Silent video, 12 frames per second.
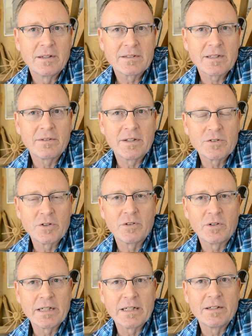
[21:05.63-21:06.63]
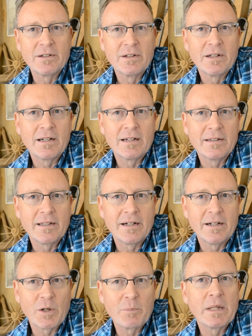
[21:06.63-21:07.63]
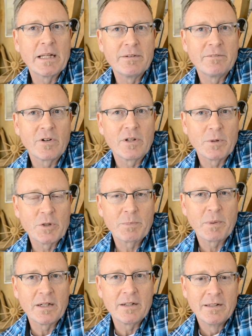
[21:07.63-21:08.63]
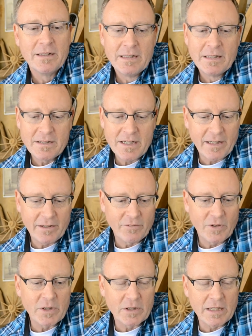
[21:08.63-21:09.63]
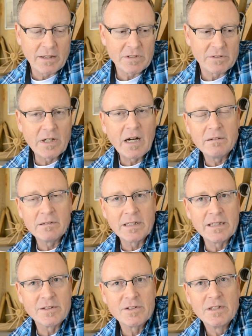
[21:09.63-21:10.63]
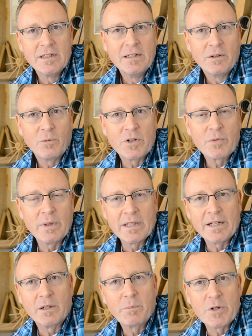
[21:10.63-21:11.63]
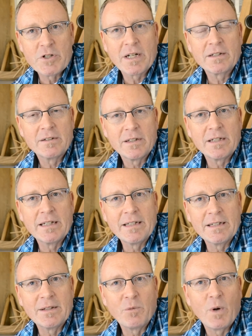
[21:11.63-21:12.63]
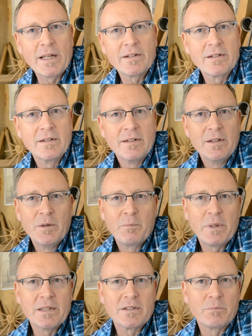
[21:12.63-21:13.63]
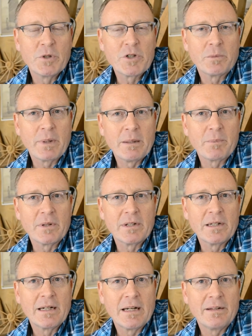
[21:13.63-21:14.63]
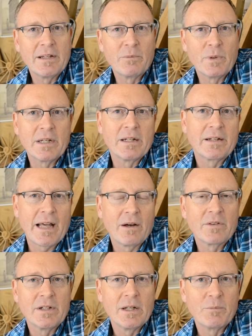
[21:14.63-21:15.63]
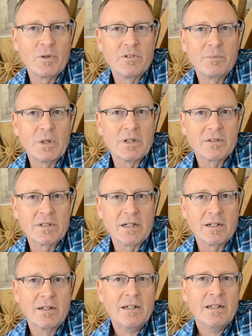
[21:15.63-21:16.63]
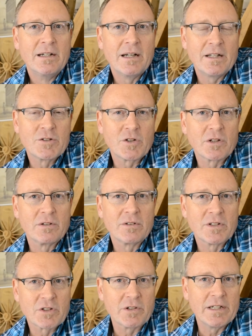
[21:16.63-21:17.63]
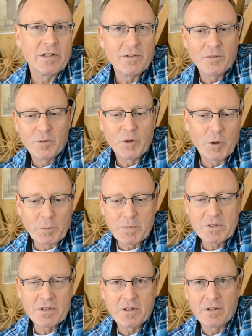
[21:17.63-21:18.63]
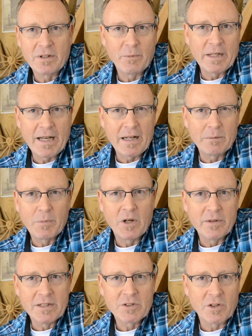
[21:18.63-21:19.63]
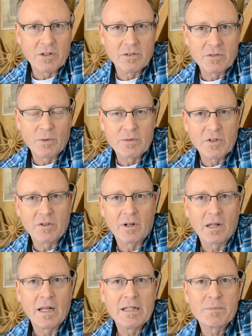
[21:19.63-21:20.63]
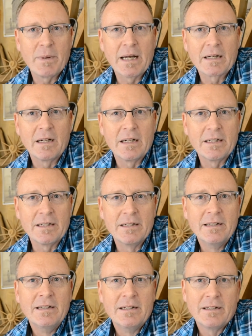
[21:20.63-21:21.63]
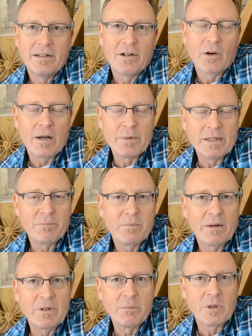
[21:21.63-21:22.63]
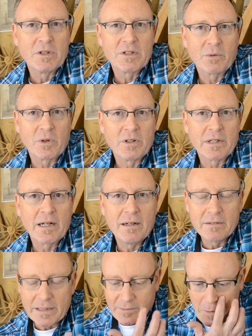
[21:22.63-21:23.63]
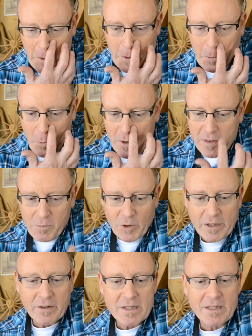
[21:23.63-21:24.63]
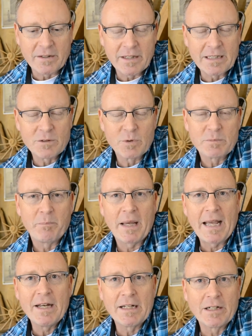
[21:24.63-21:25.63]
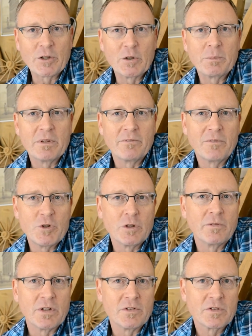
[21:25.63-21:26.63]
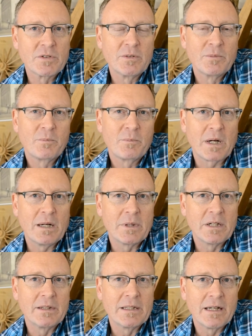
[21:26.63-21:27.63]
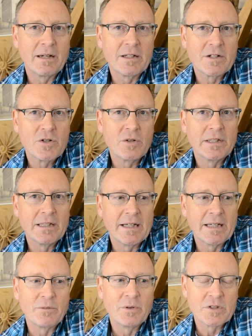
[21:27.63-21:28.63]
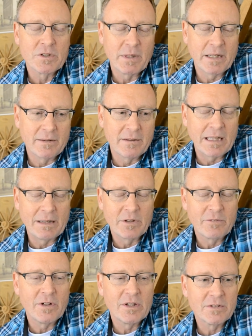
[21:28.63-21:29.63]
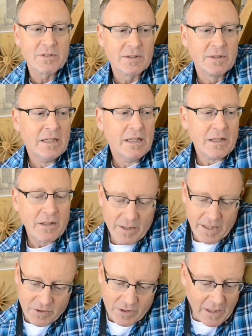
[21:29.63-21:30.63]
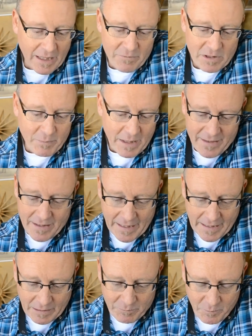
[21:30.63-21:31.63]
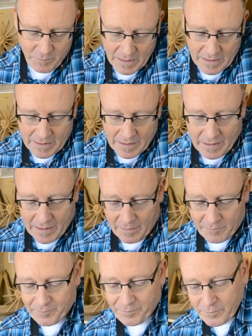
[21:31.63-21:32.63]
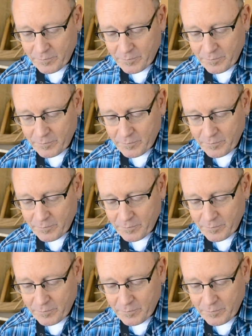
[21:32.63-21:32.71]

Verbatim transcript: southeastern Oregon uh, in an airplane for the most part, taking photographs of colonies, which we later projected on a uh, white piece of butcher paper, and then we could count the number of birds there and circle discrete groups, so then we'd add up all these circles once you turn the lights back on and you know how many, how many birds there were in the colony. One of the more interesting things was banding a group of juveniles primarily down at Tule Lake, which is by Klamath Falls, and you'd actually grab them by the neck and um,